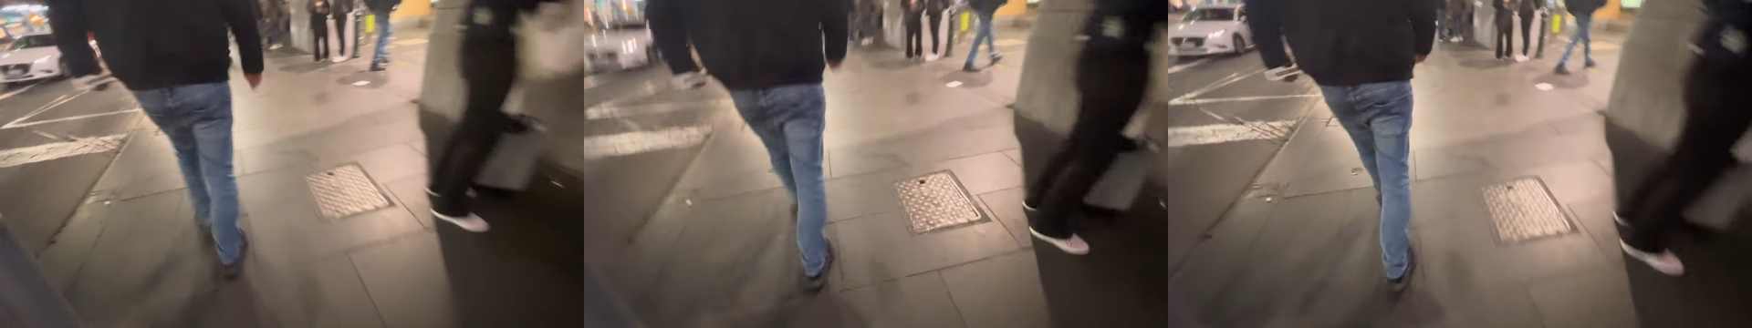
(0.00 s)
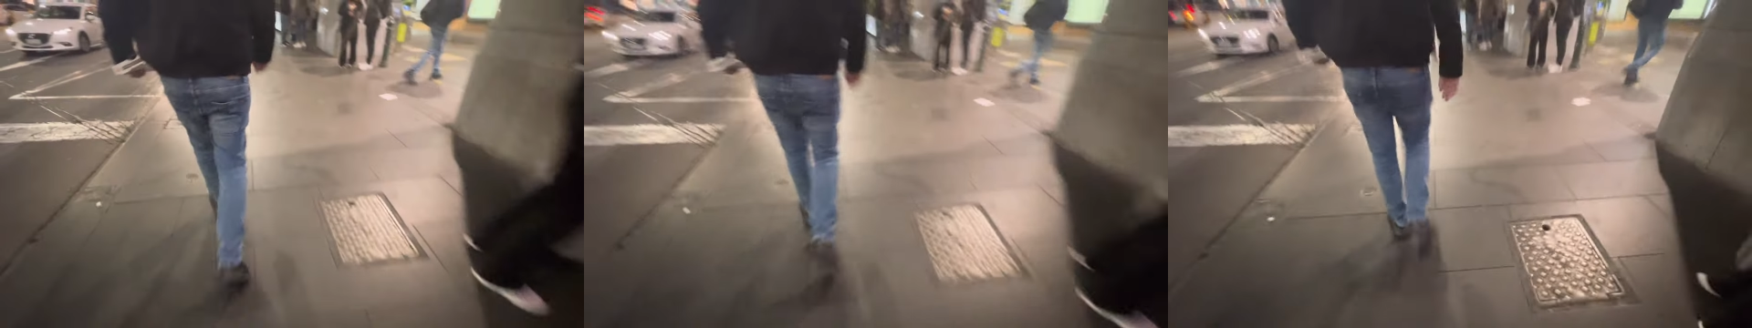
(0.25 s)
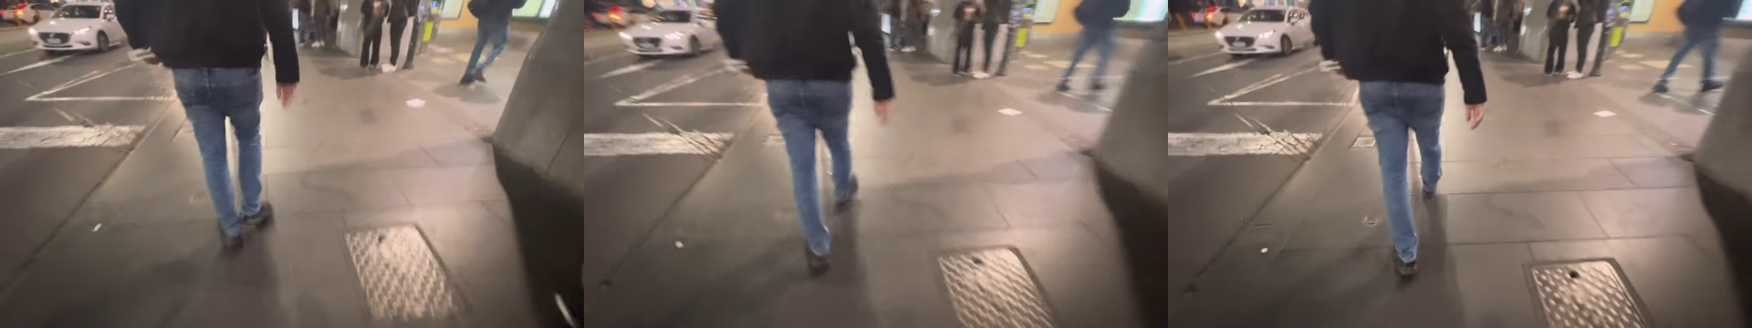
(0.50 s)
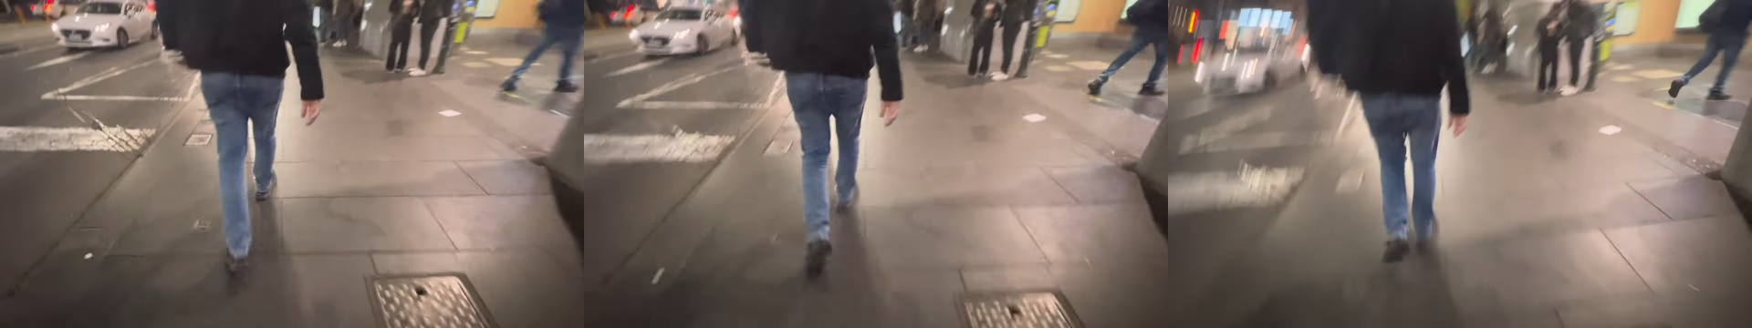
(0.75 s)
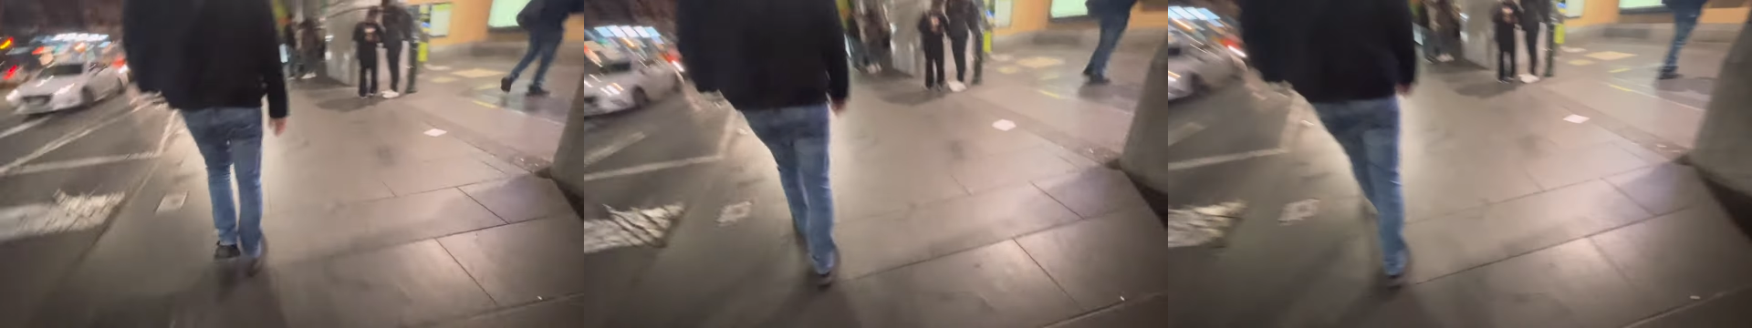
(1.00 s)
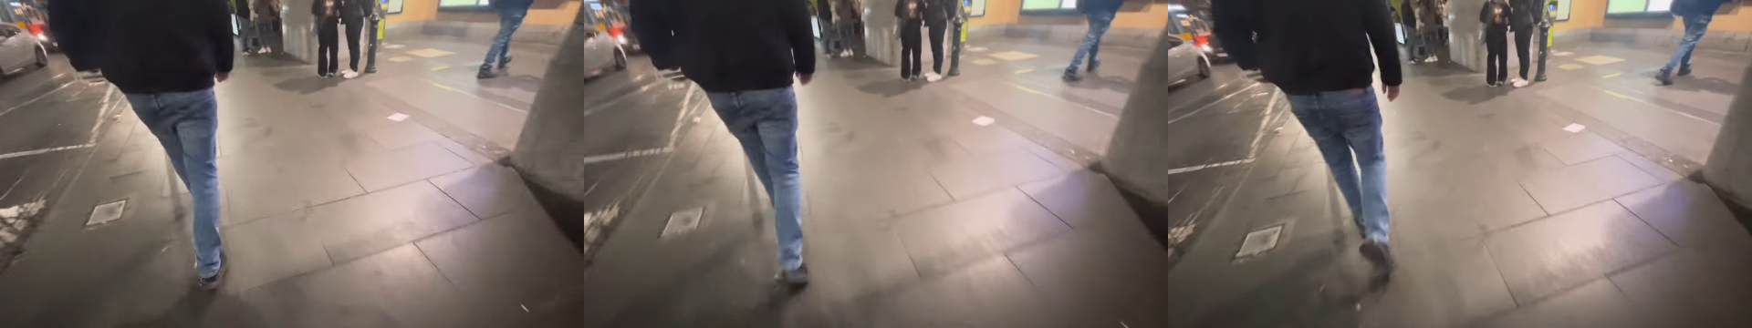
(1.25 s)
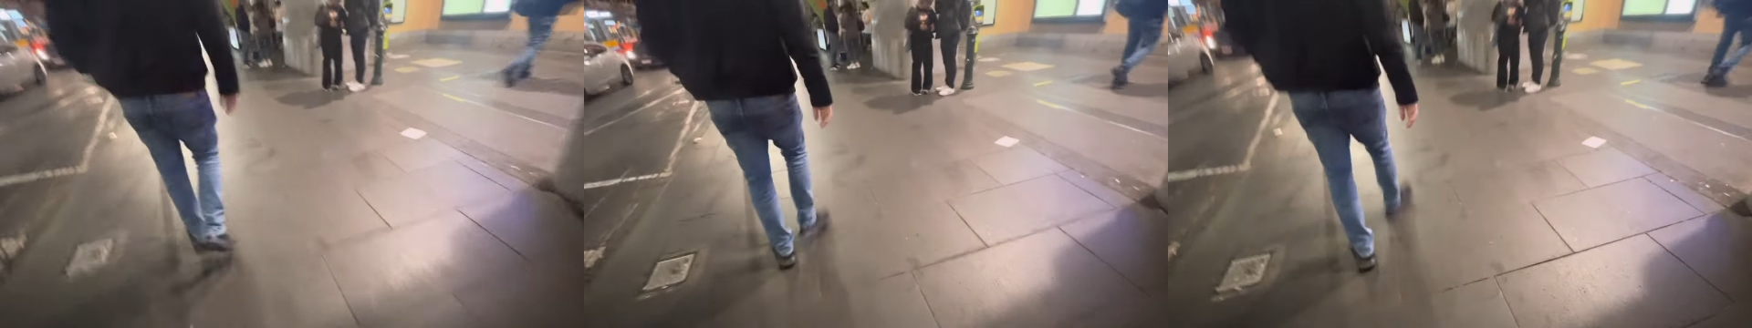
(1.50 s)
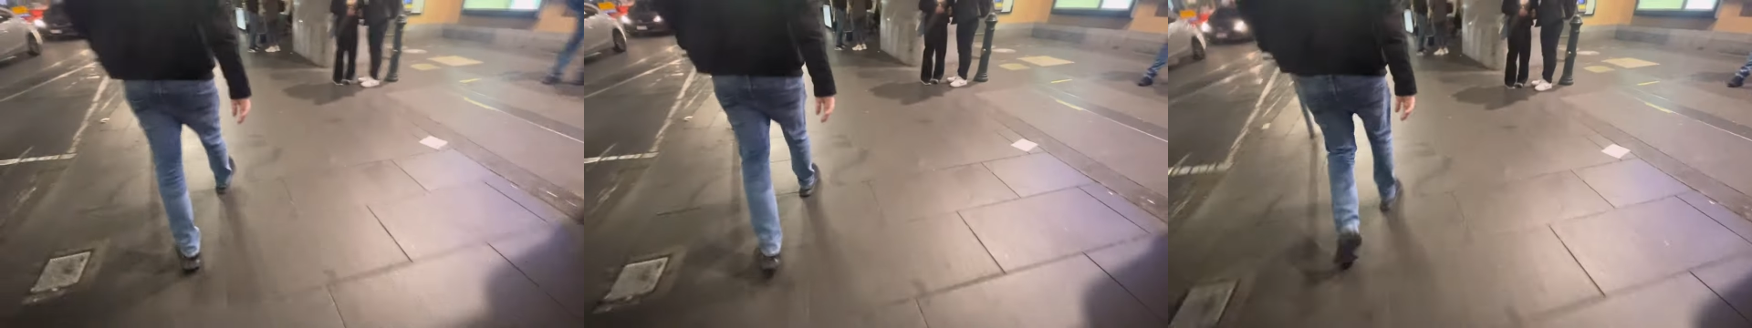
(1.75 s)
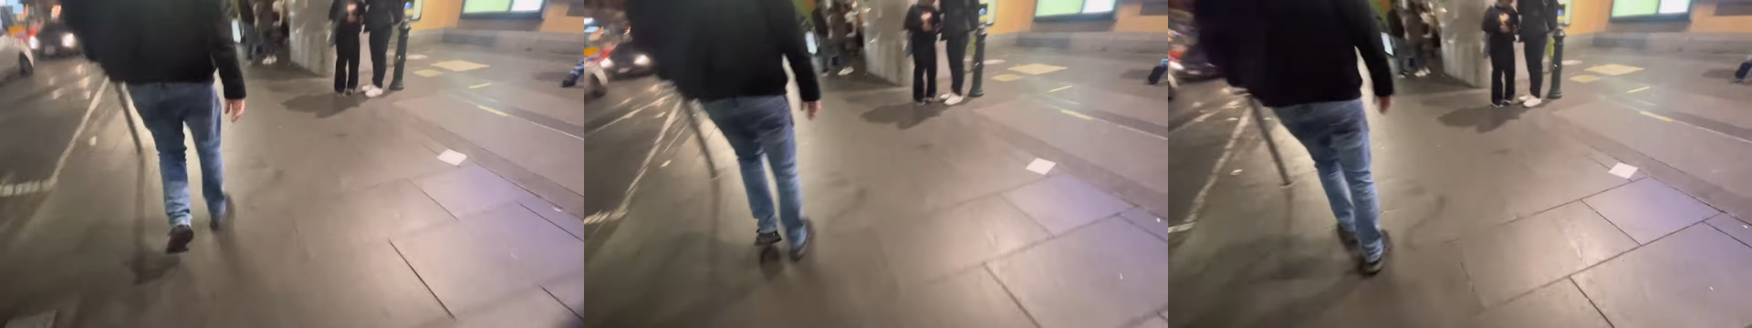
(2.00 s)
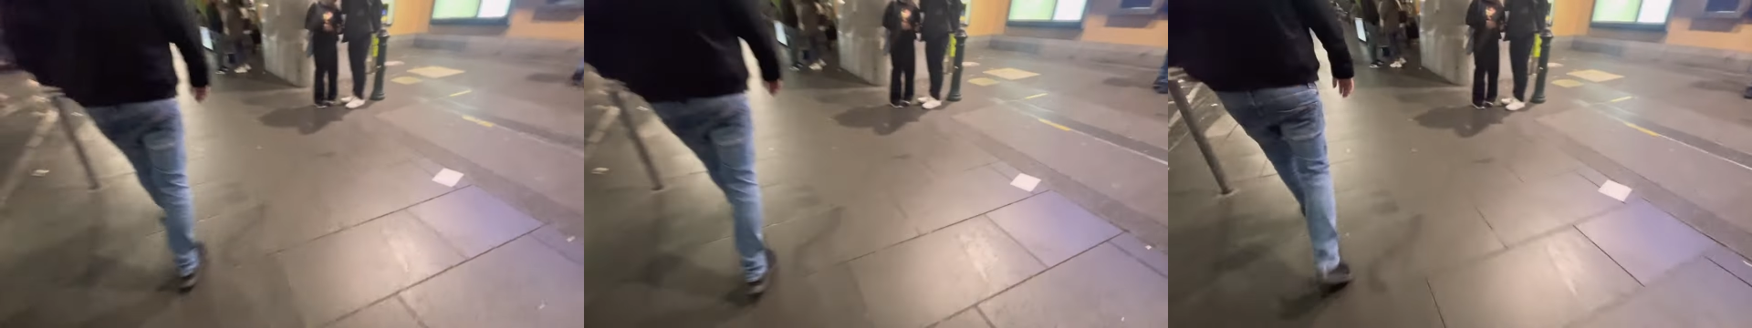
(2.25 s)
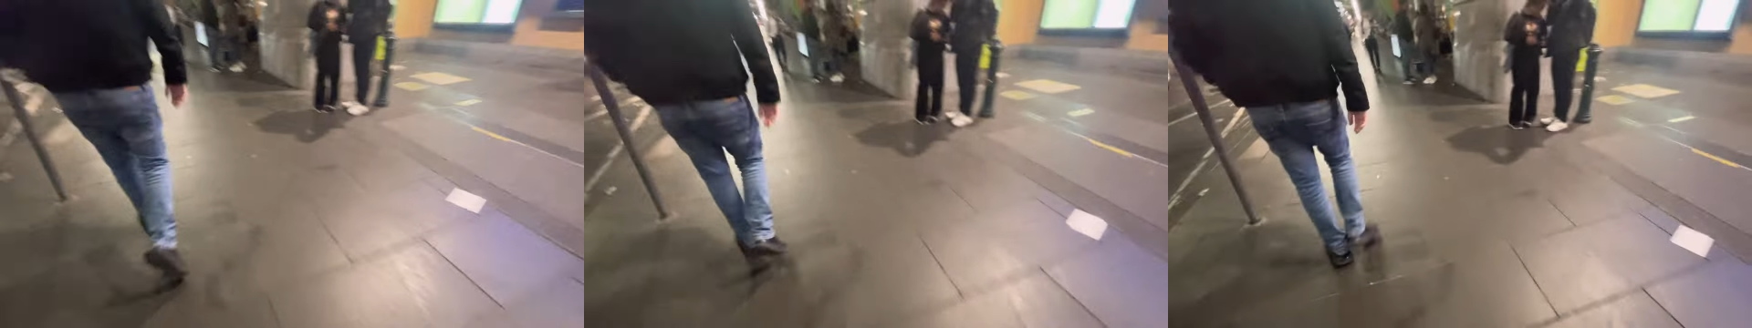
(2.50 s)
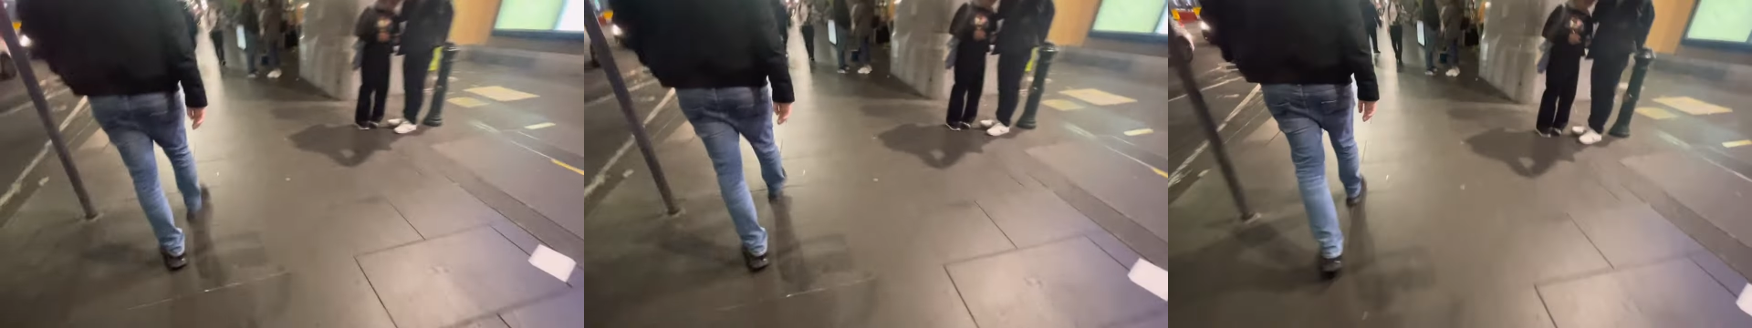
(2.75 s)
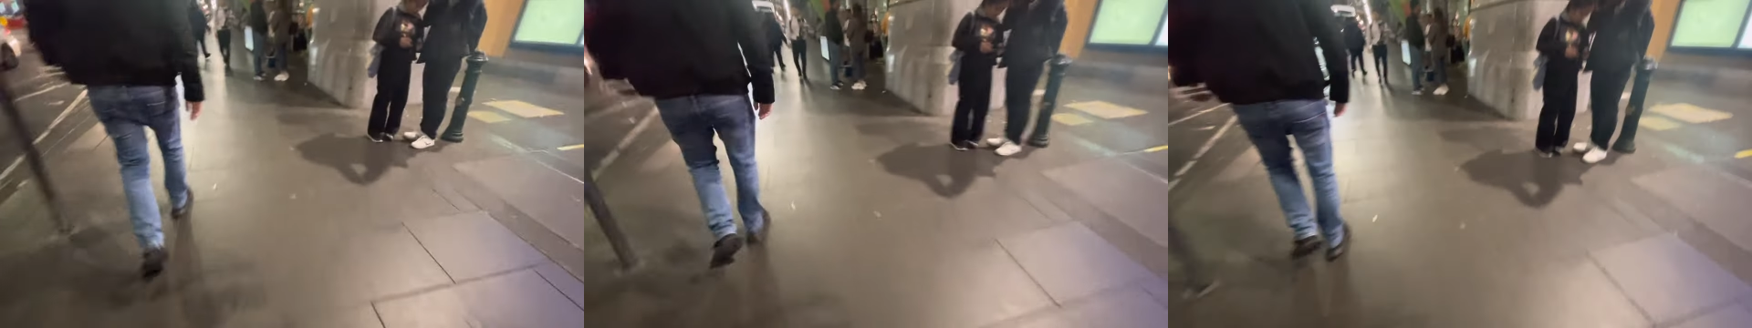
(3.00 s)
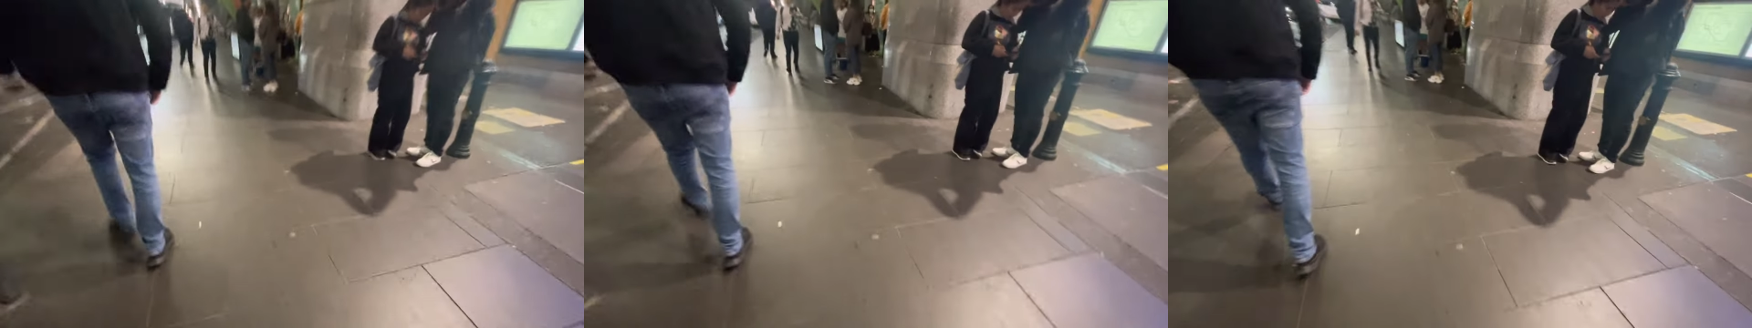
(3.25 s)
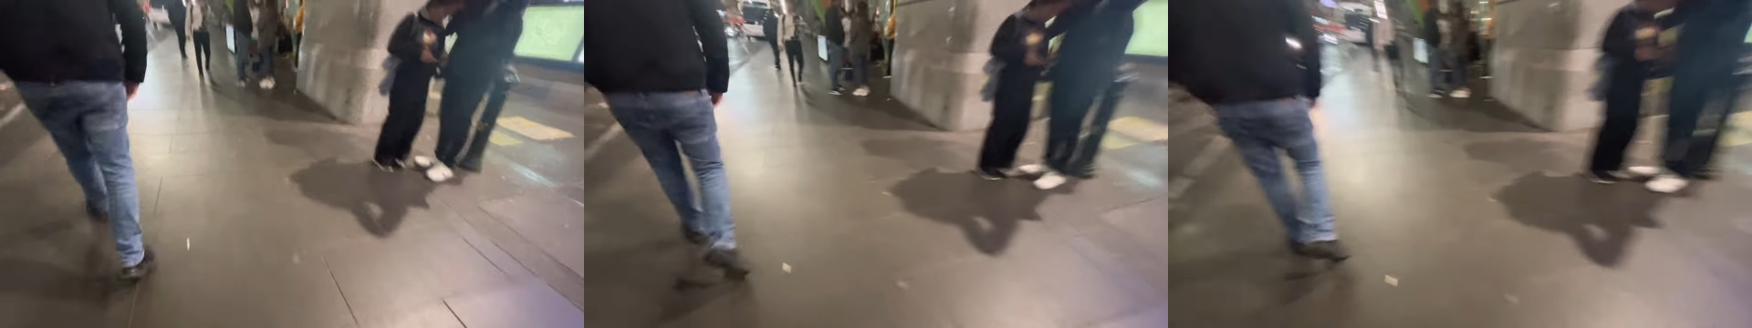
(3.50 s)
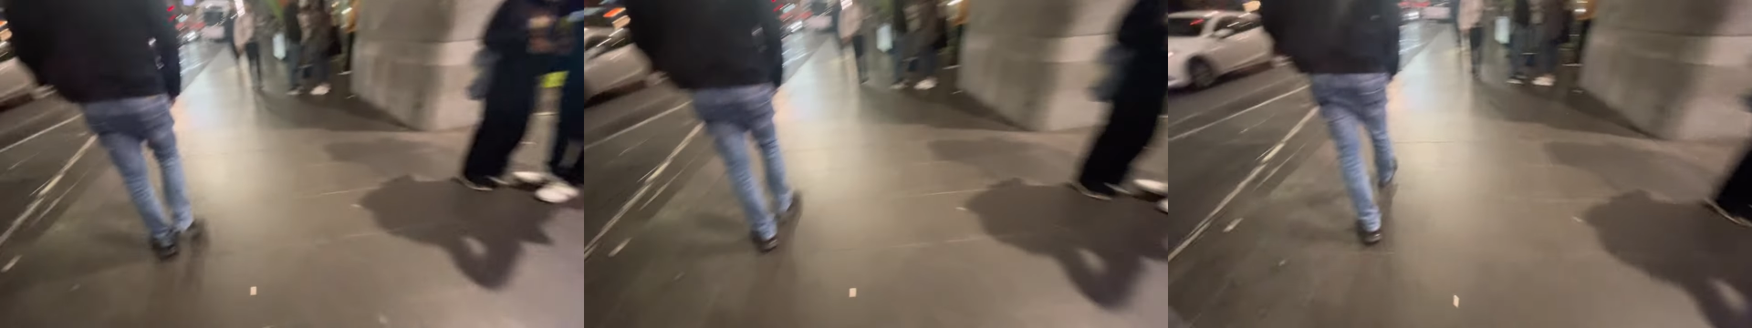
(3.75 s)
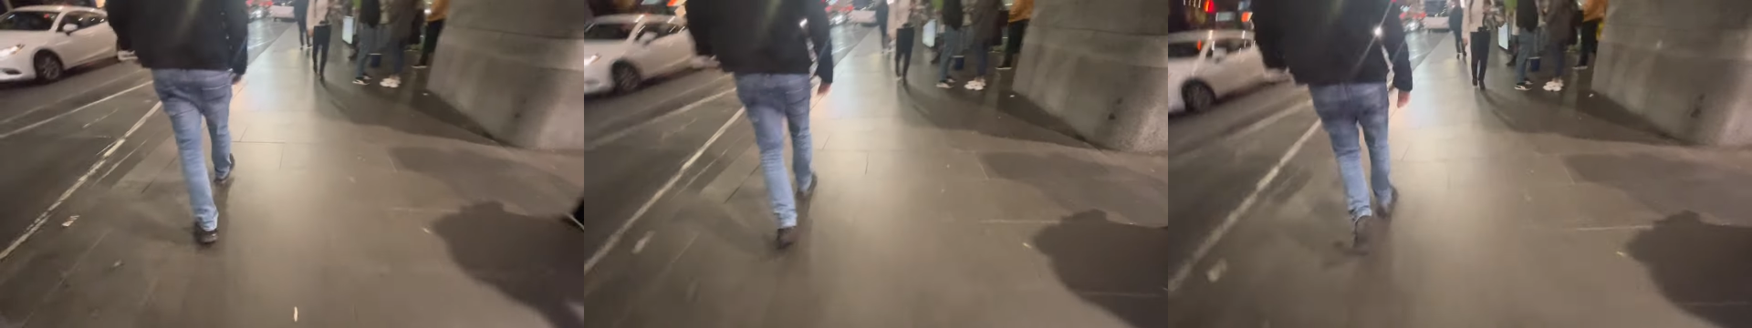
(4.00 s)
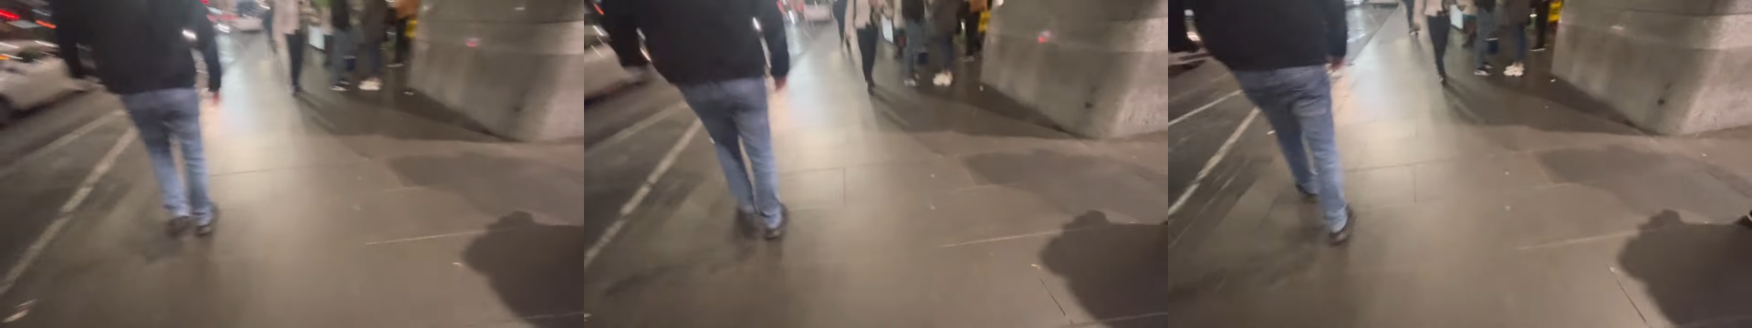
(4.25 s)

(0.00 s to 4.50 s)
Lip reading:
(no speaker visible)